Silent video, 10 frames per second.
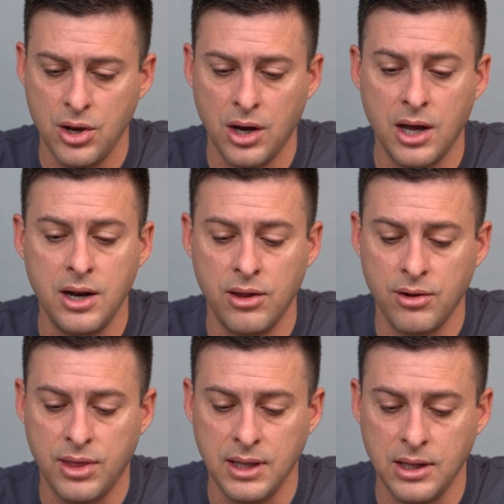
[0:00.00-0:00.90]

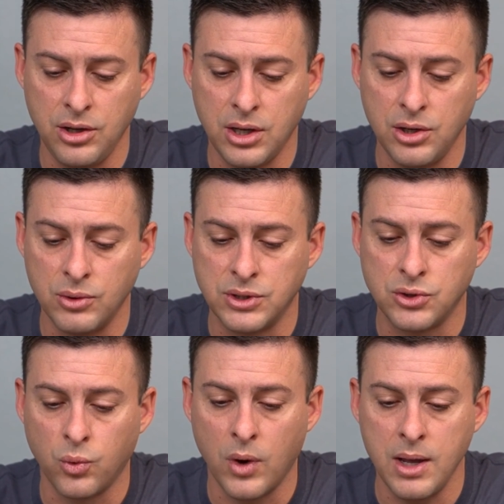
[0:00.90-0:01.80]
another thing that you can do is
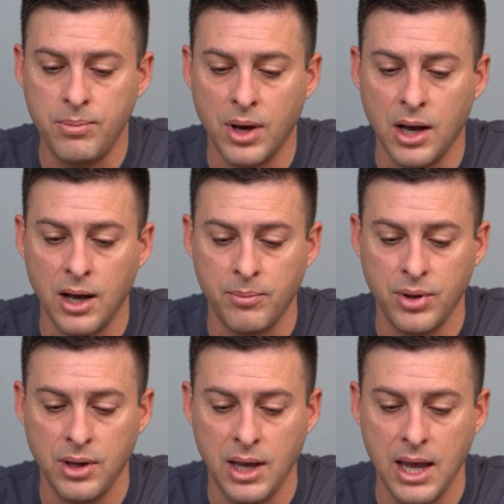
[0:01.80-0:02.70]
swipe
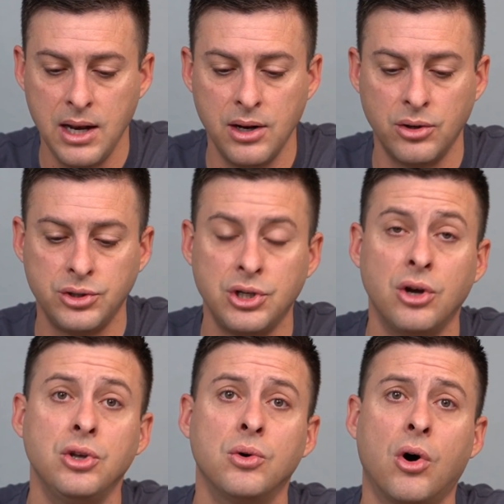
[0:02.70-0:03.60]
up and it'll
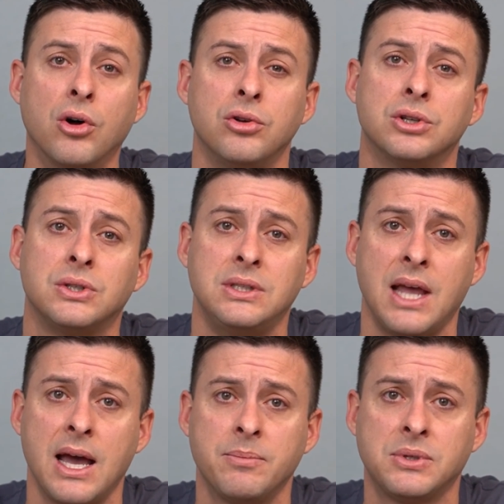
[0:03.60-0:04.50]
show you all your
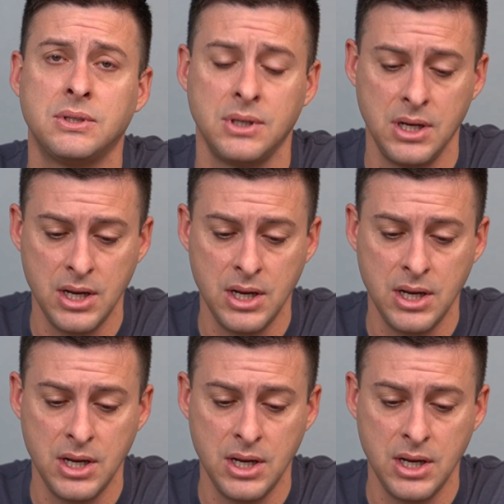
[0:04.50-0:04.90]
snaps